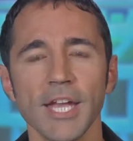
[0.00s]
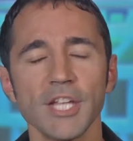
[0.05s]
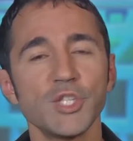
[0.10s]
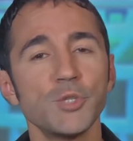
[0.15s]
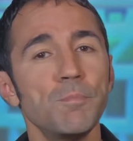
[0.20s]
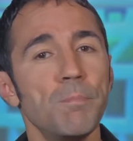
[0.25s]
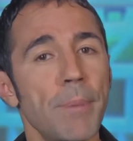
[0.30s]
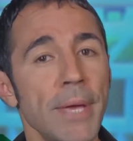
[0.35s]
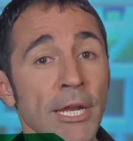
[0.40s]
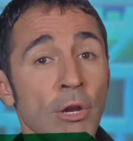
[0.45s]

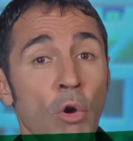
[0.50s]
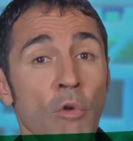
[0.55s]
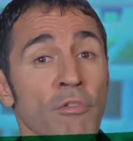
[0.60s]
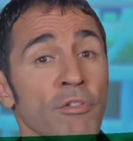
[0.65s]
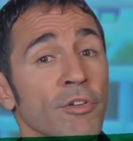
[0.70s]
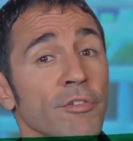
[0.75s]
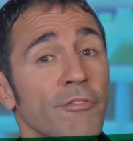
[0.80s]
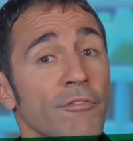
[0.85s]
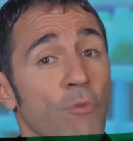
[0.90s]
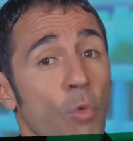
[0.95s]
It's been
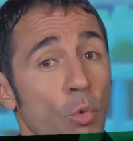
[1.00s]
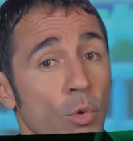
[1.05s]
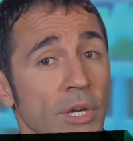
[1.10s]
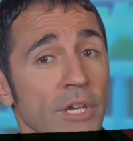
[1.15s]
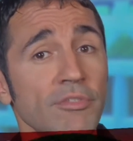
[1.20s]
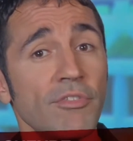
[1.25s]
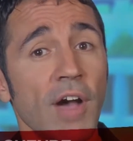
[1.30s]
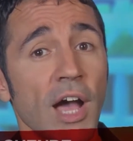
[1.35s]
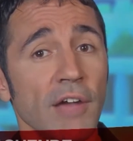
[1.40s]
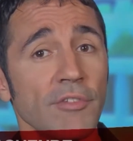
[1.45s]
over
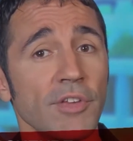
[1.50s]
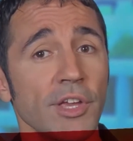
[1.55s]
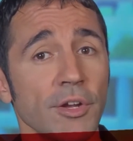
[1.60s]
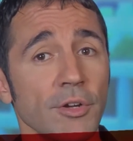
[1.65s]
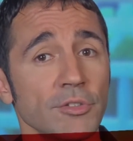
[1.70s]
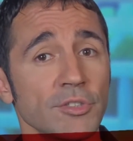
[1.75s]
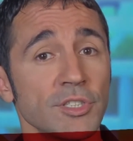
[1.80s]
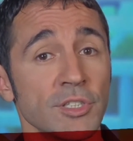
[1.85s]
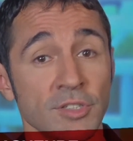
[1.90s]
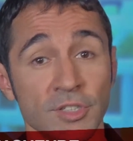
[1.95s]
45
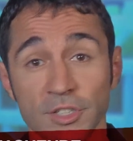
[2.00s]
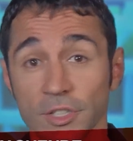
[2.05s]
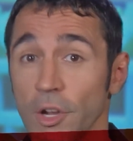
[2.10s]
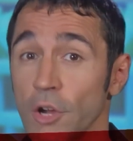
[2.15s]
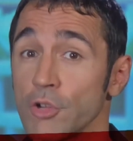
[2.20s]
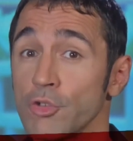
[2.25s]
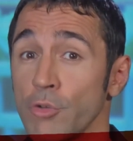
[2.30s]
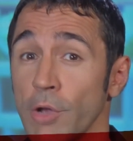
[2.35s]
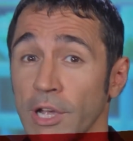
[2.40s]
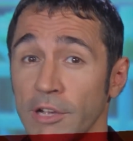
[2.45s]
years since
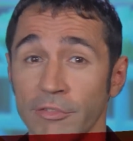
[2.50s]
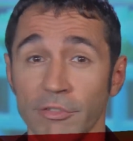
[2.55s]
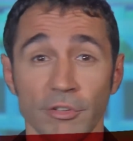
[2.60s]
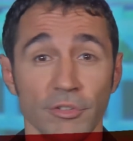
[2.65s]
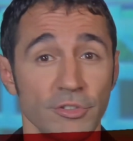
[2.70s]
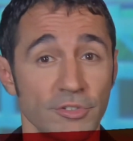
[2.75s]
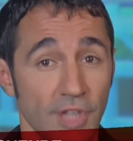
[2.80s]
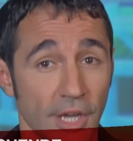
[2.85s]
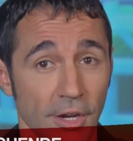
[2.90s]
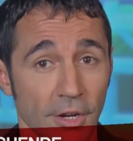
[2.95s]
Star Trek
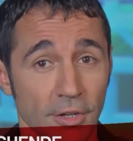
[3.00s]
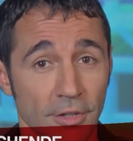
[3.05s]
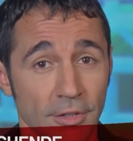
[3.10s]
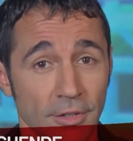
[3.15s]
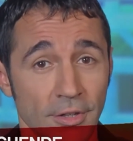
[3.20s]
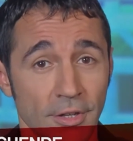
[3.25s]
first aired,